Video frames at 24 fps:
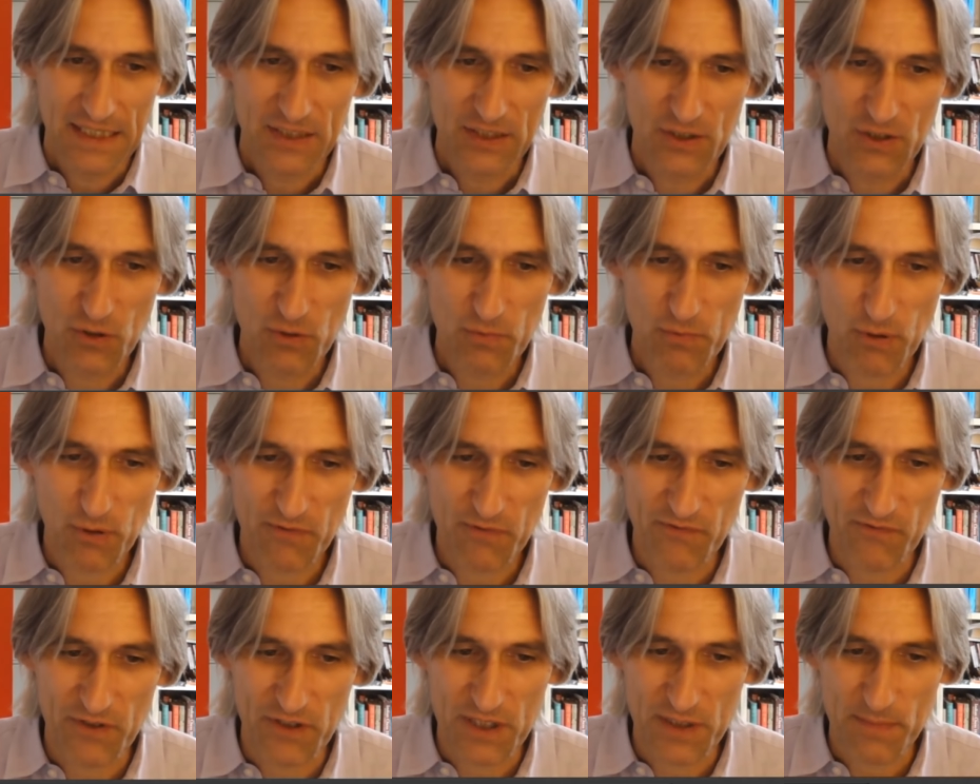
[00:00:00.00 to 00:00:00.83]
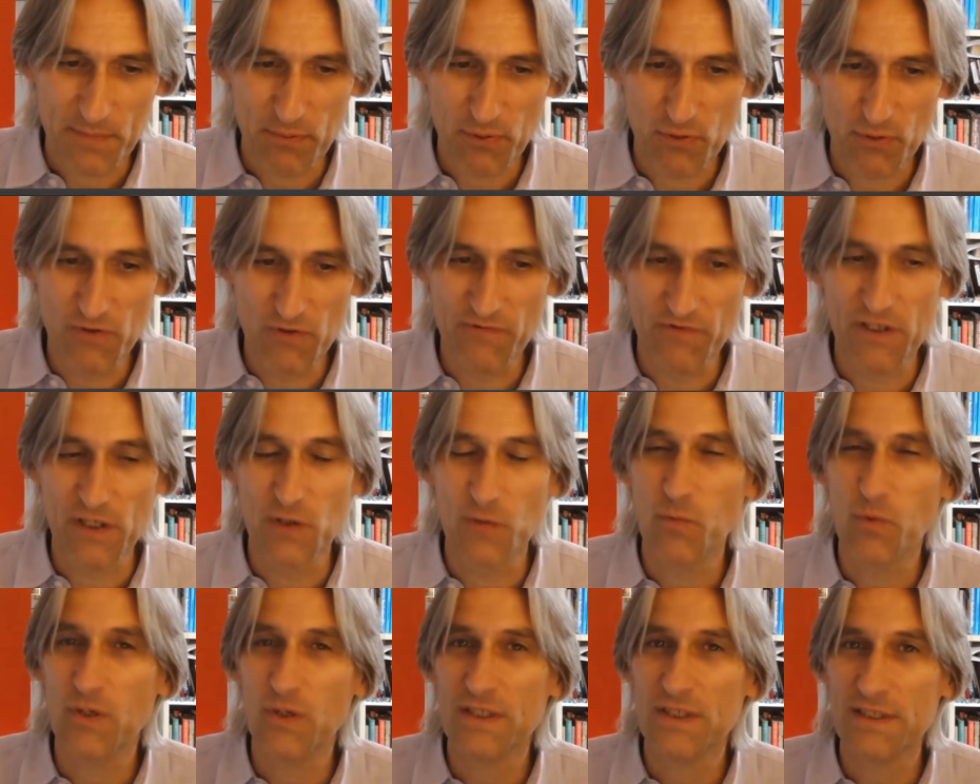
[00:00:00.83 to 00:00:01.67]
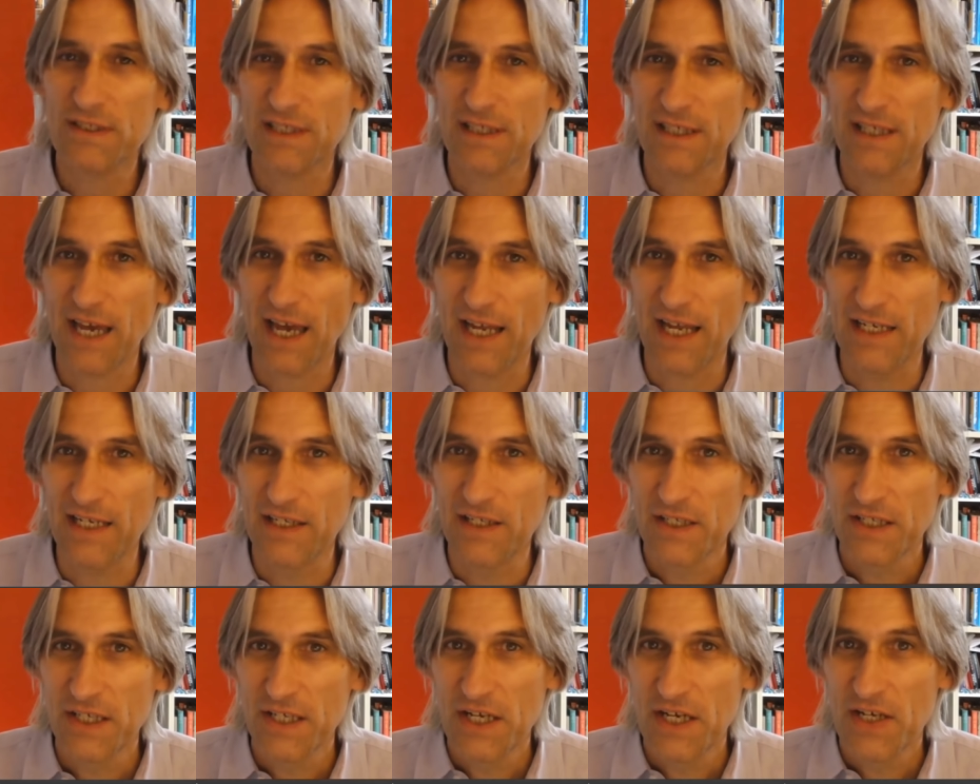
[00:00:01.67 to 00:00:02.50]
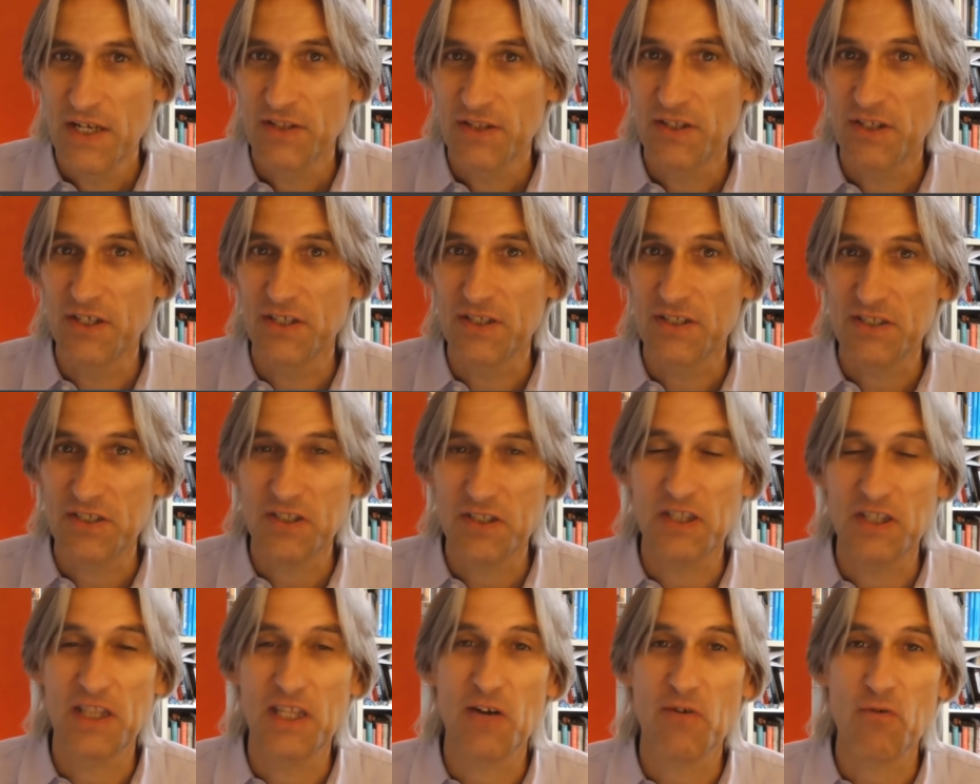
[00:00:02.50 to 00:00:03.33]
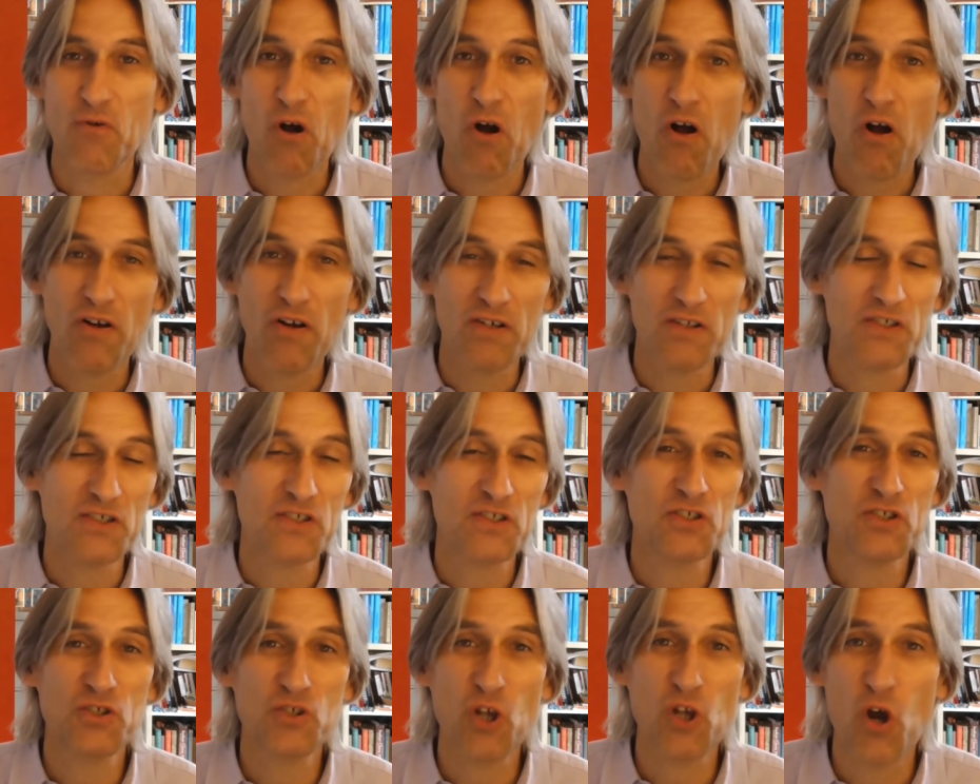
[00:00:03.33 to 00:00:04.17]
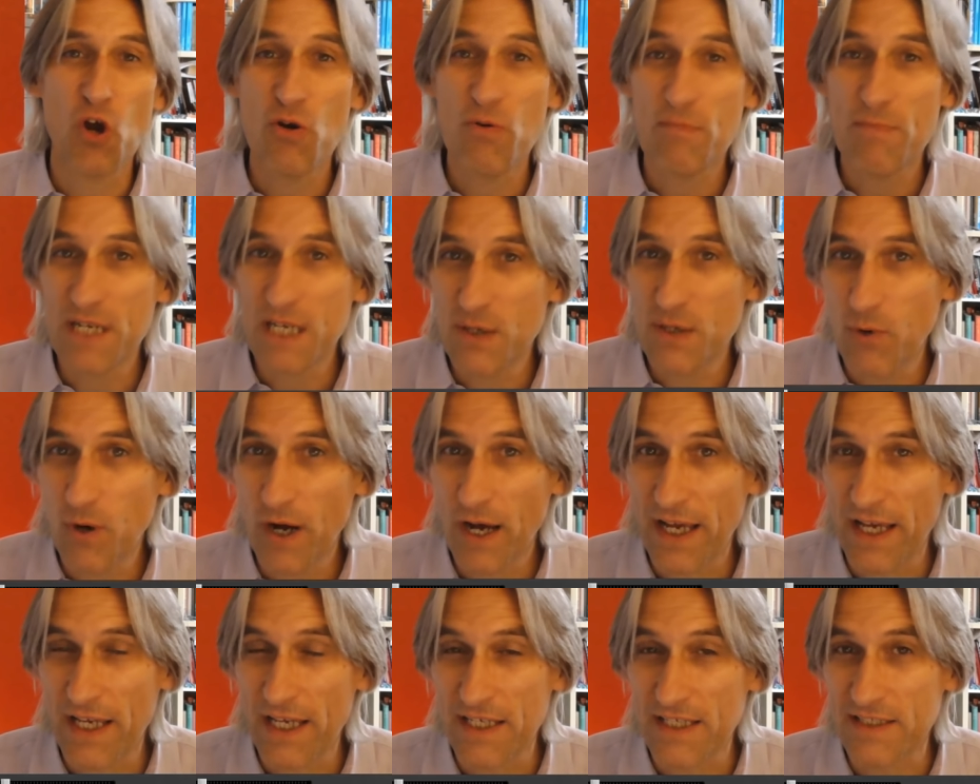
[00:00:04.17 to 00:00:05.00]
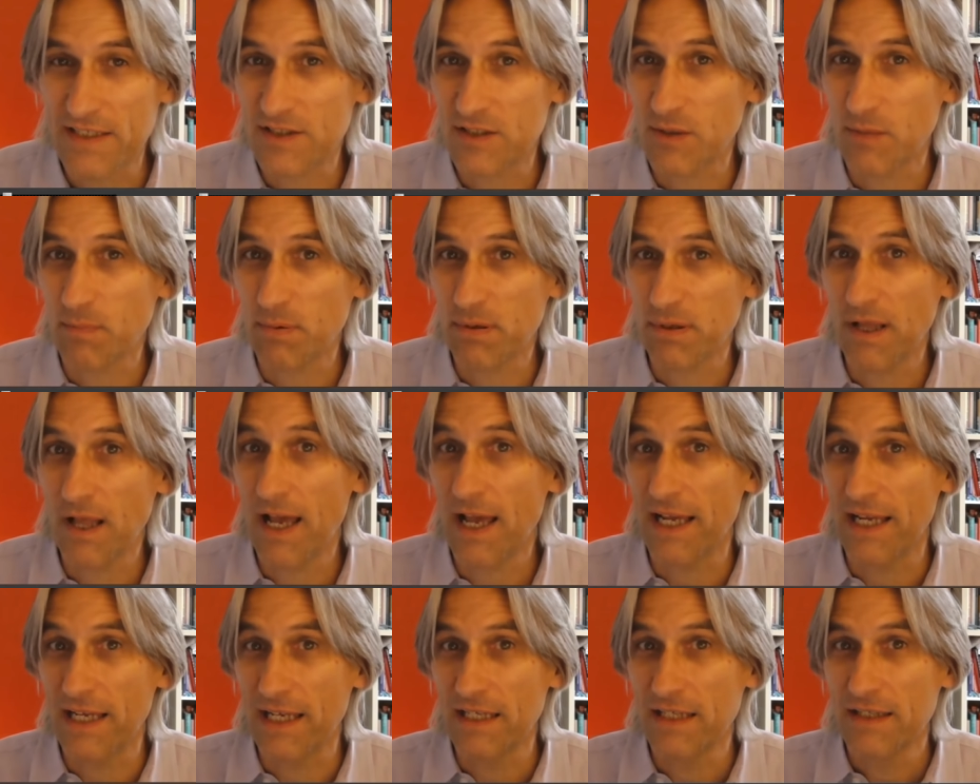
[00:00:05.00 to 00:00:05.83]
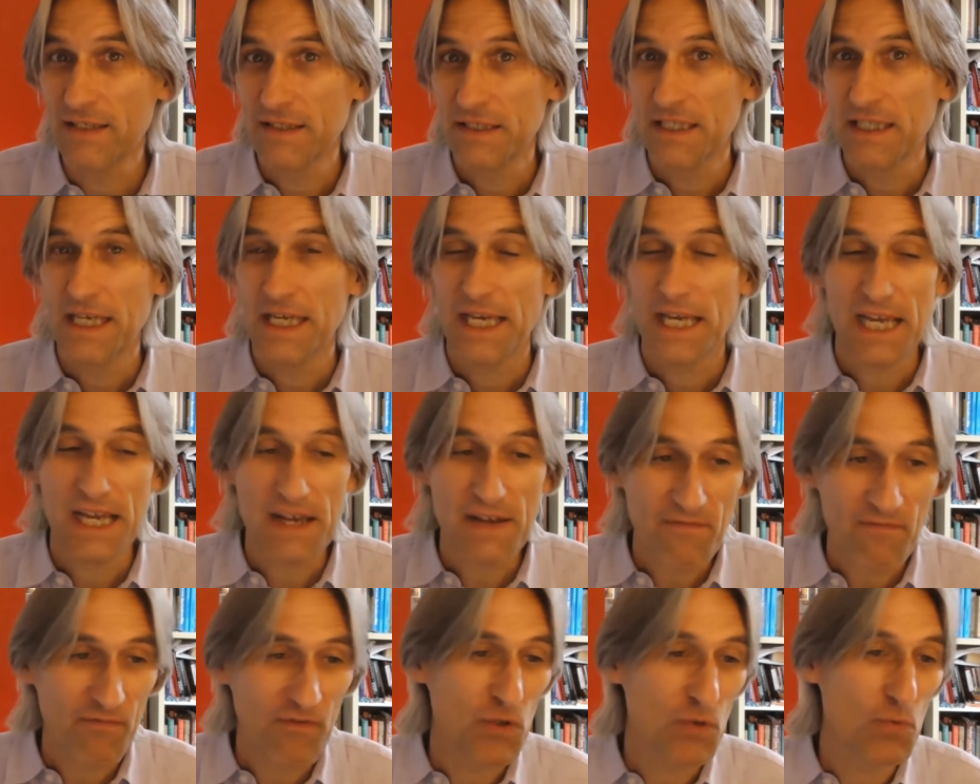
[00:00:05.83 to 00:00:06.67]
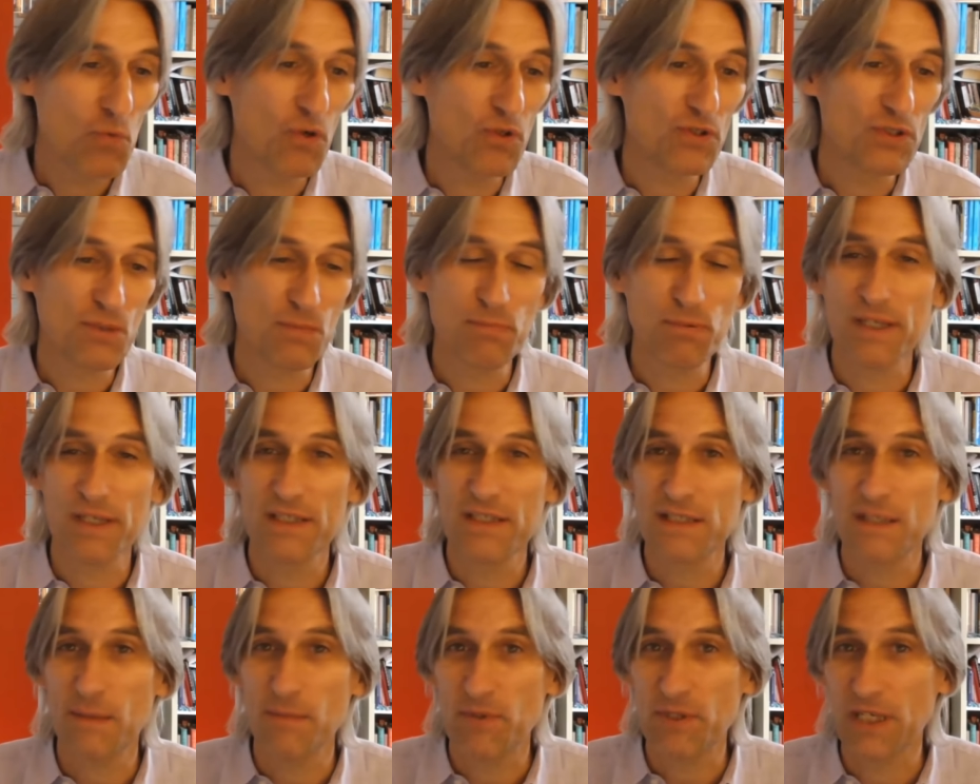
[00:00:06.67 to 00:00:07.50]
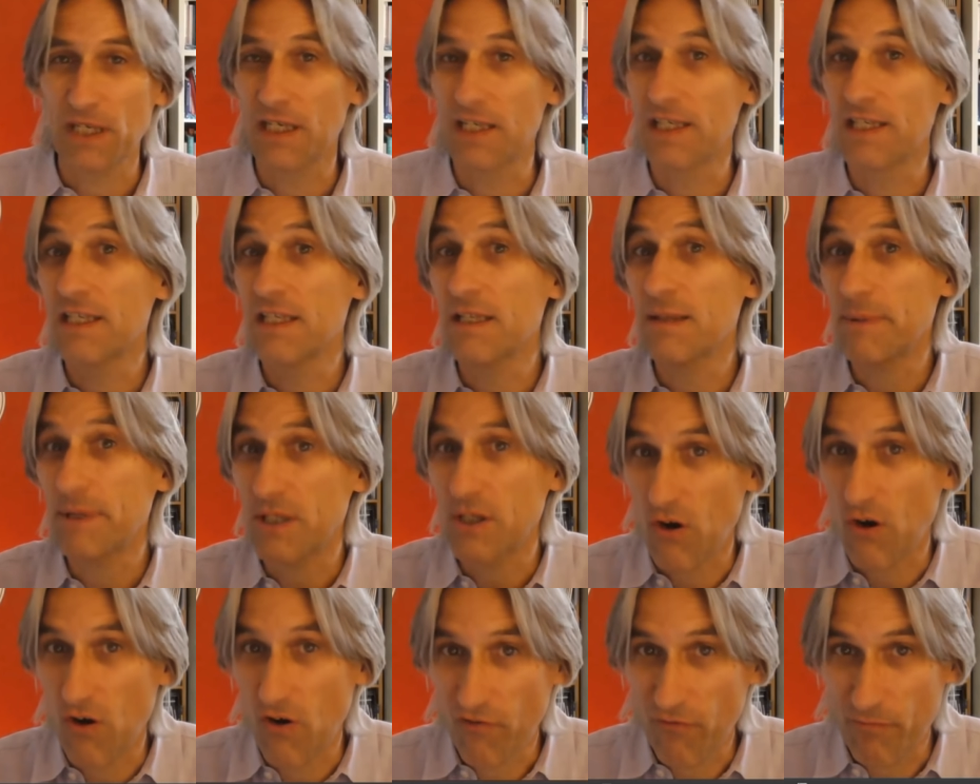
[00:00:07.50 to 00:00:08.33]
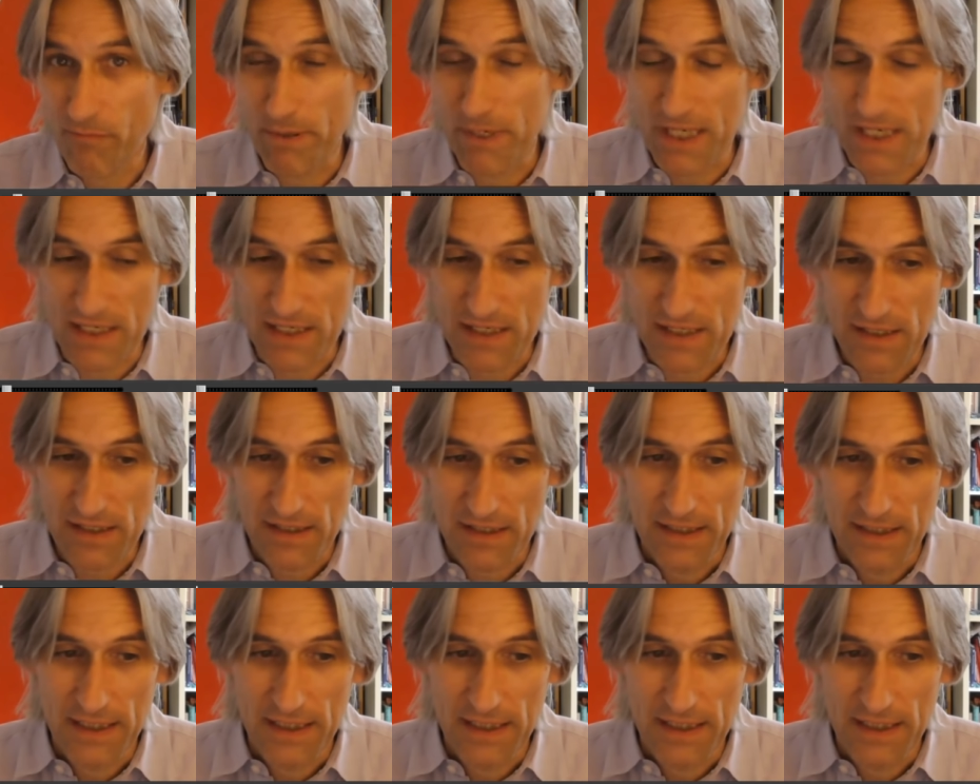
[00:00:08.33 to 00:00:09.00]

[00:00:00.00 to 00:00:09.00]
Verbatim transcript: Dubov is proving once again that there are so many ways to play if you want to play something a little bit offbeat